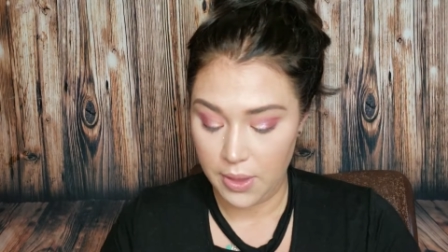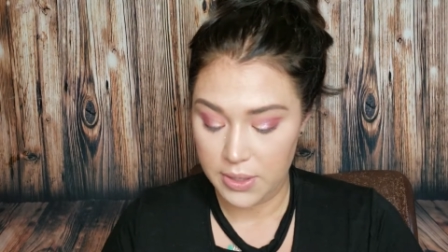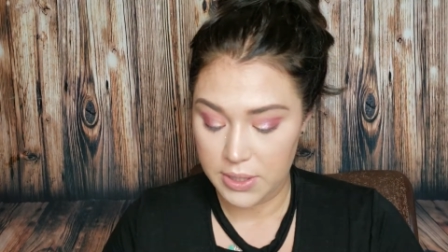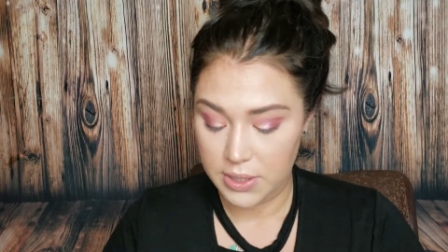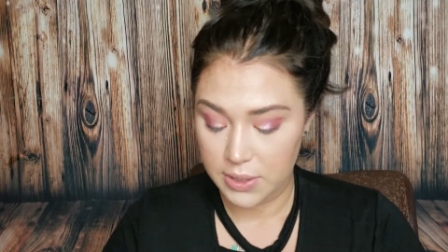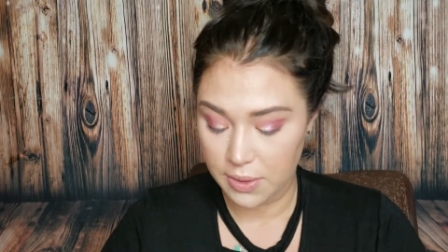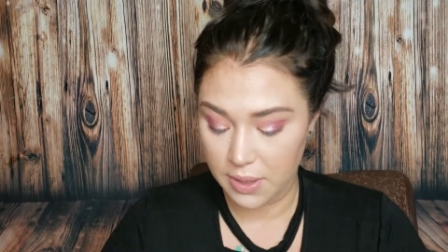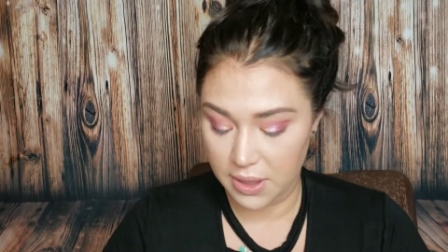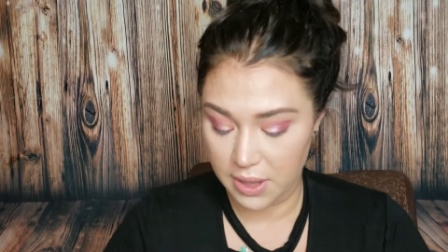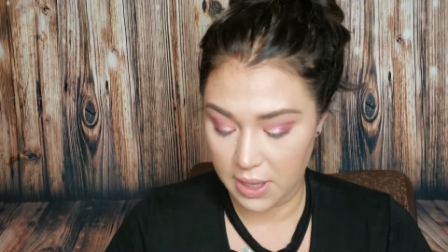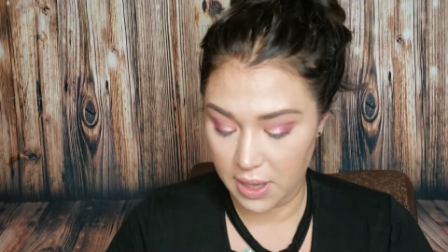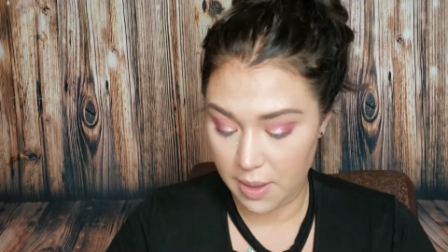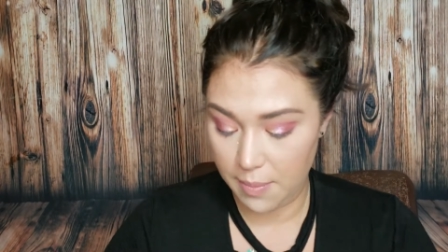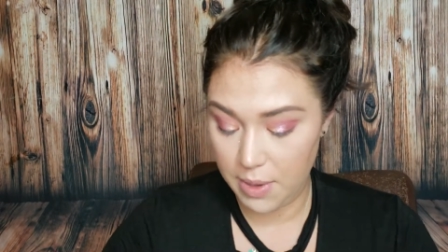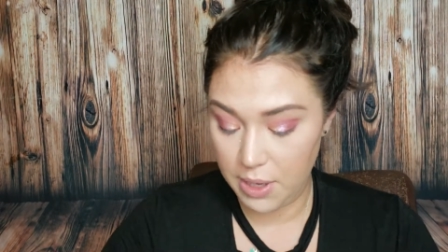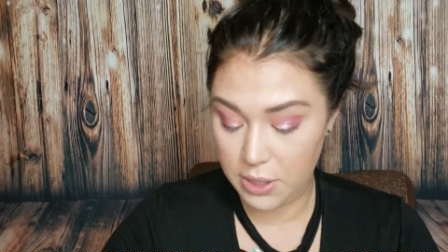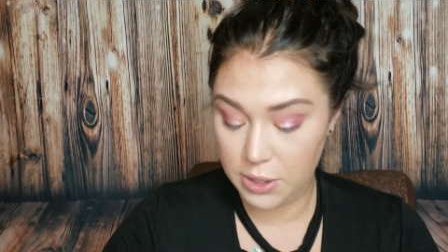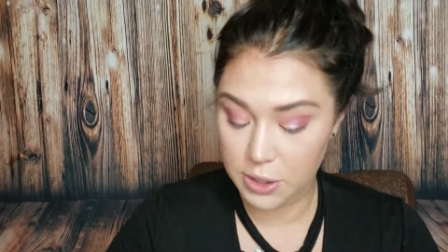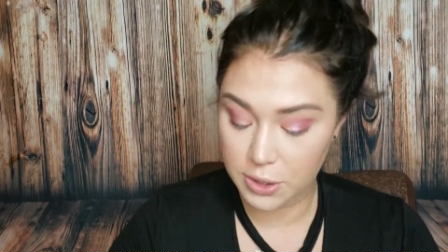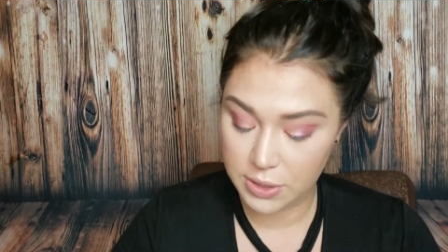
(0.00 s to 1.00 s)
So I think I'm
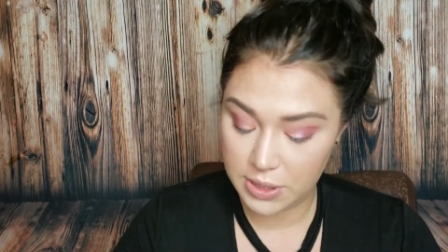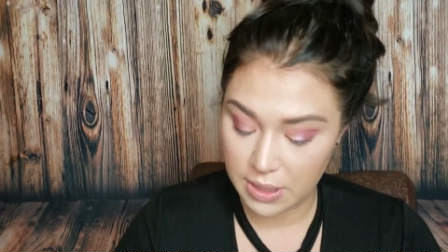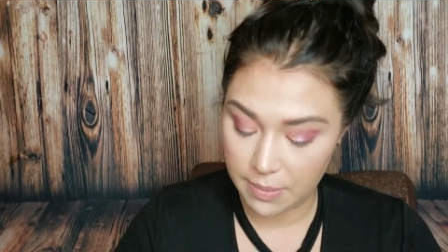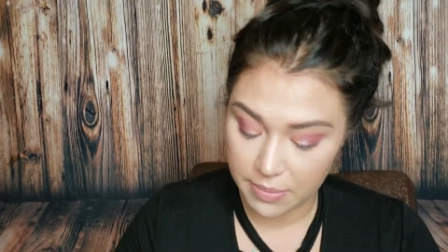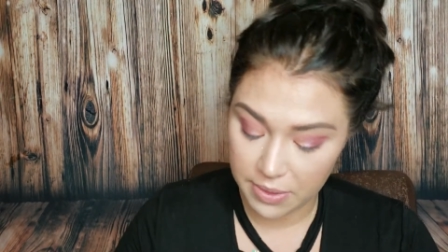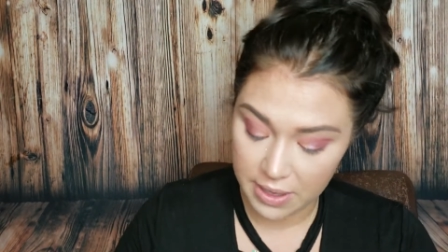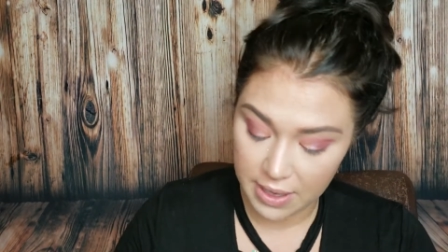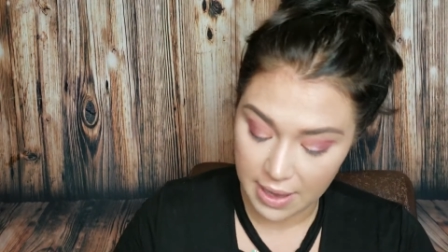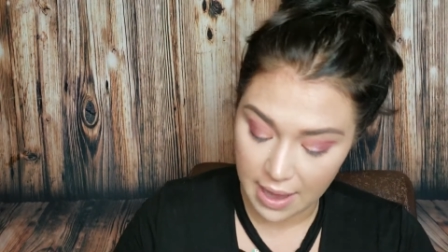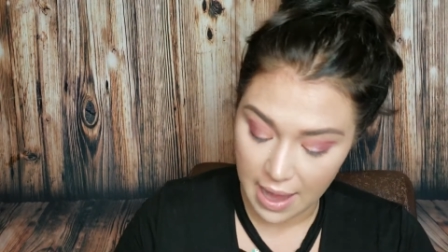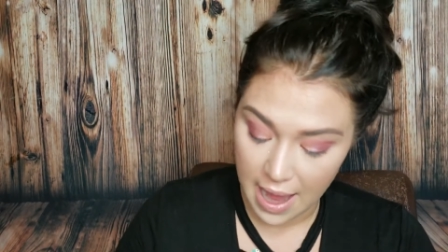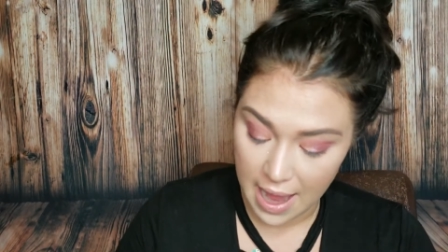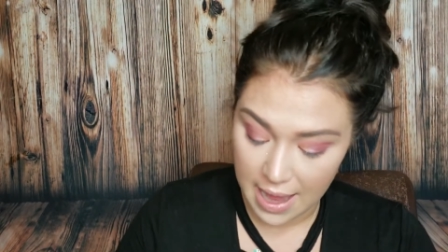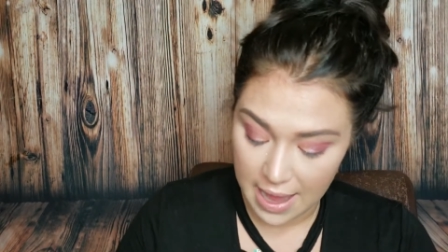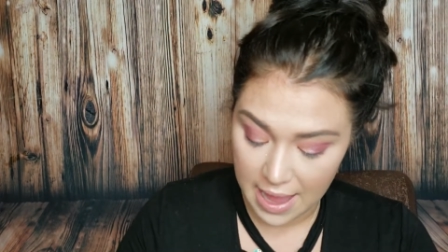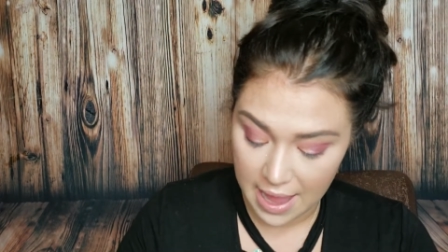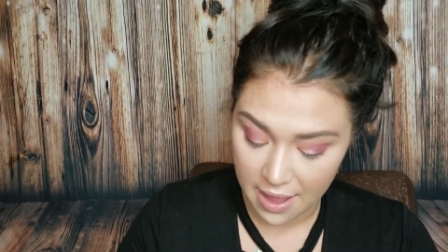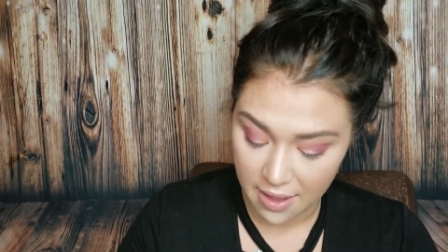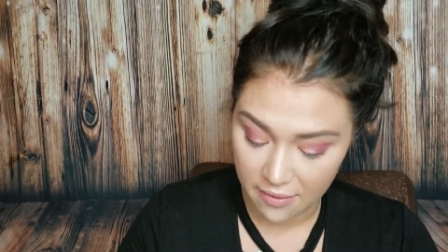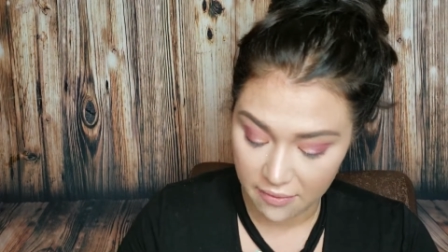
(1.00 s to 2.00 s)
going to do something I
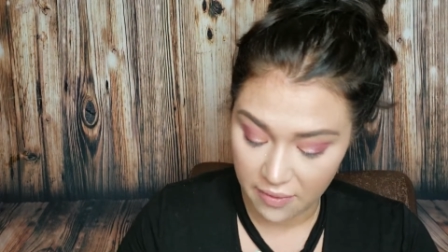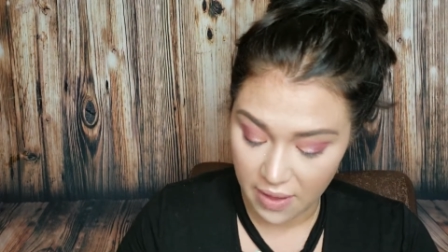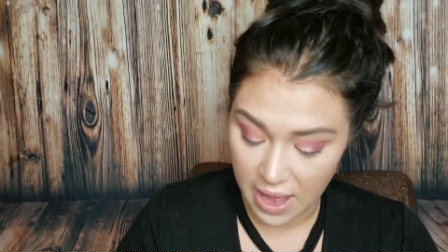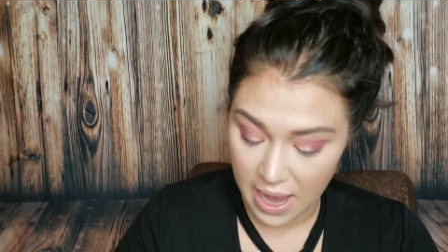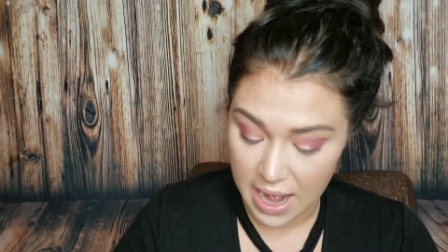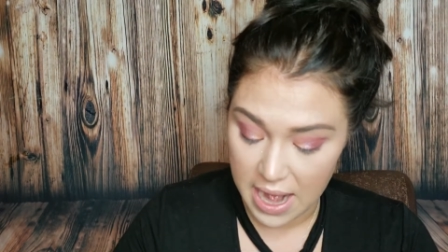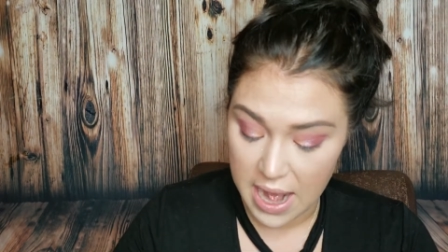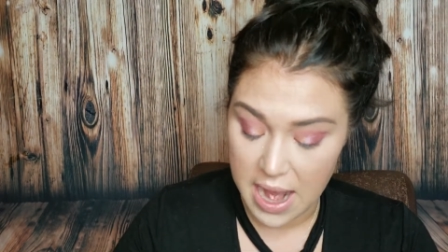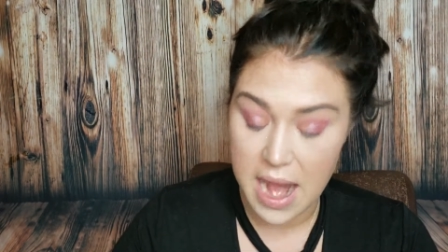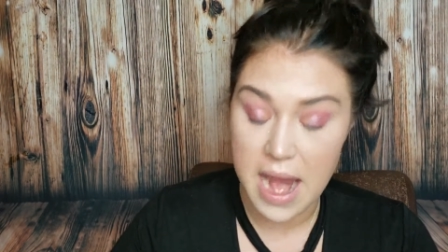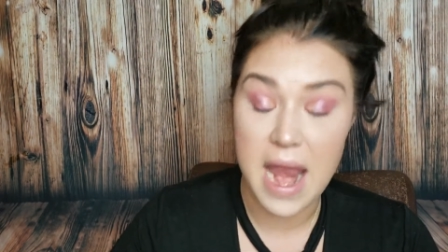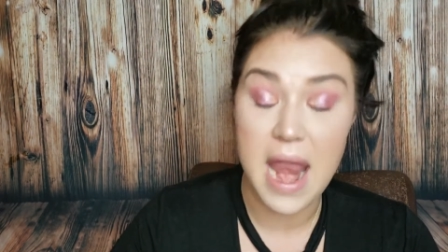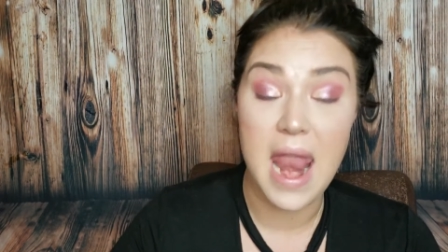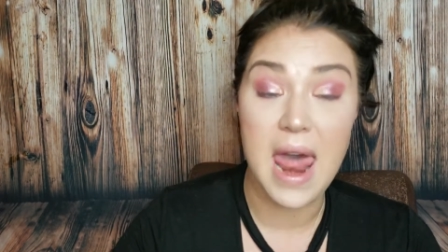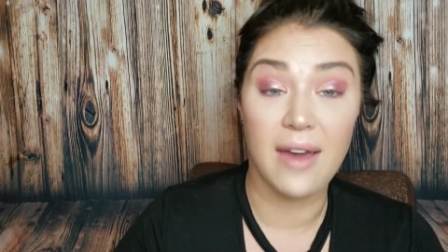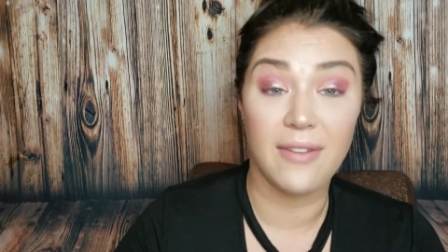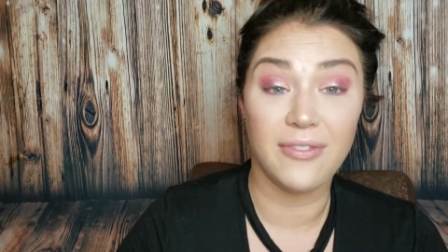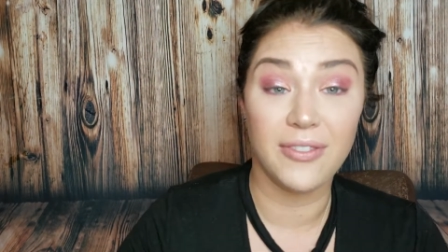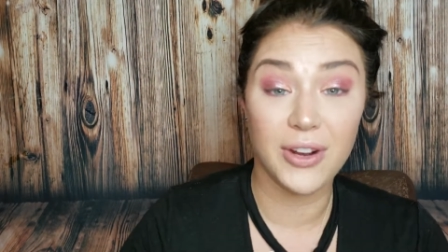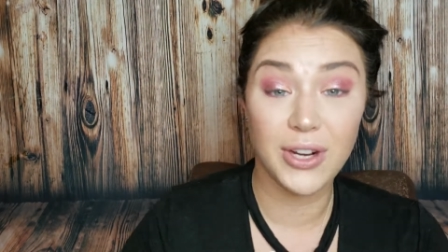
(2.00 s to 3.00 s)
have
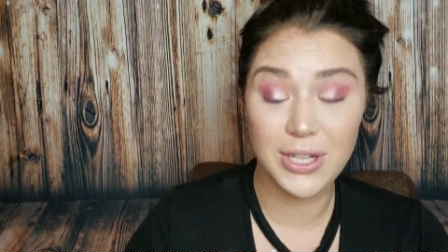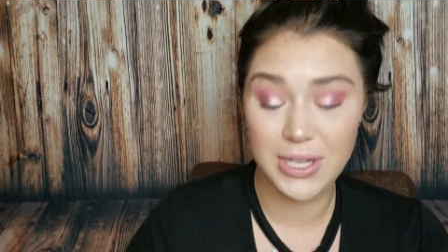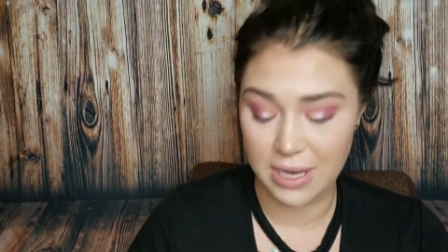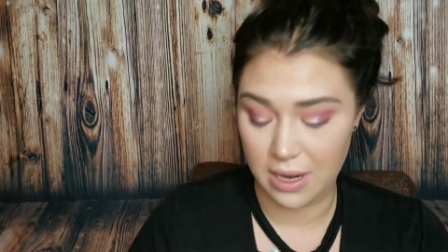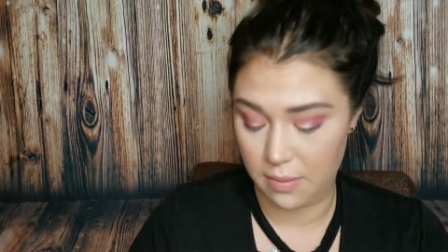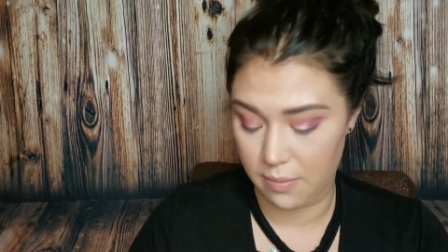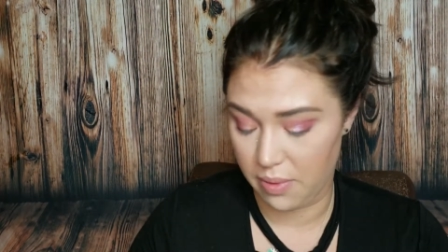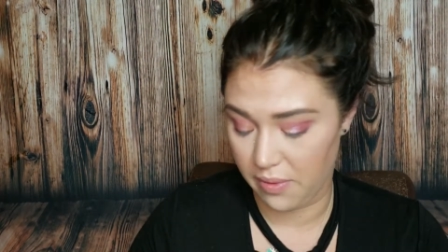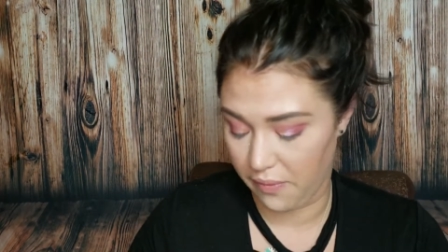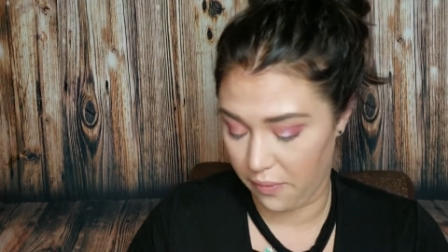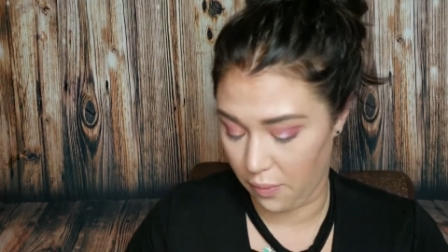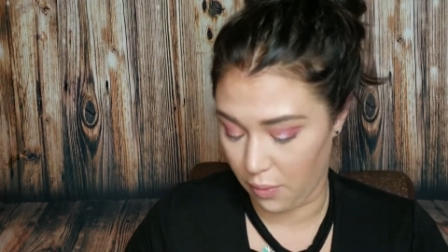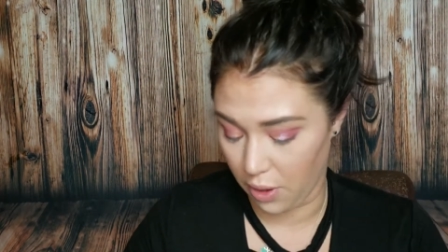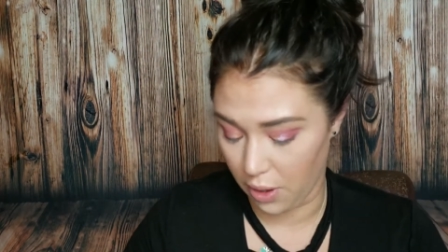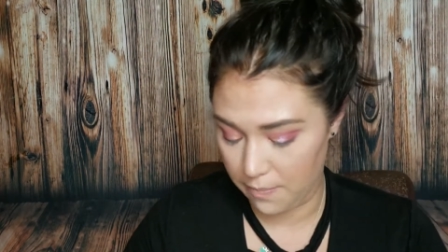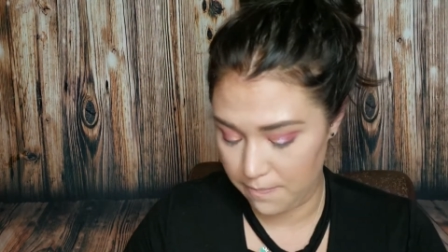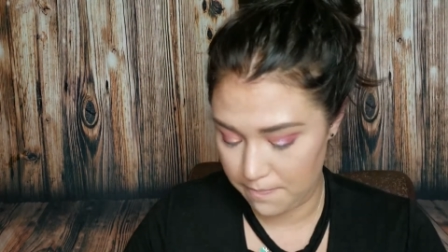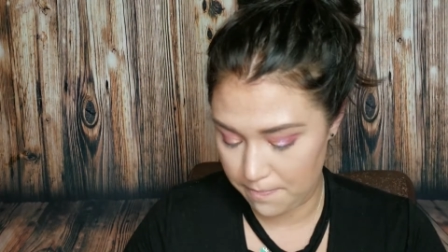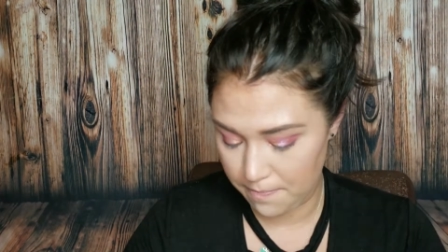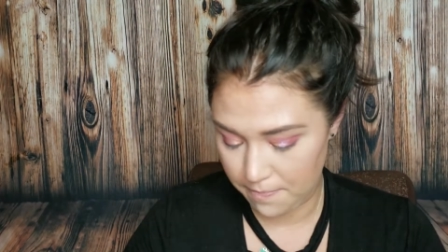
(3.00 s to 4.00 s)
never done
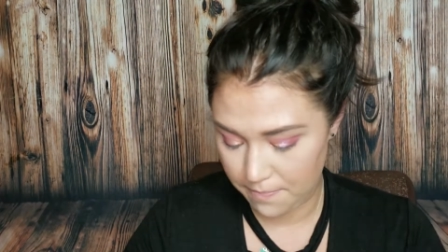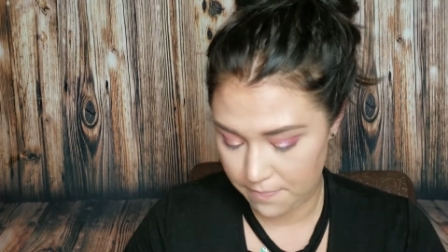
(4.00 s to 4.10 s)
before.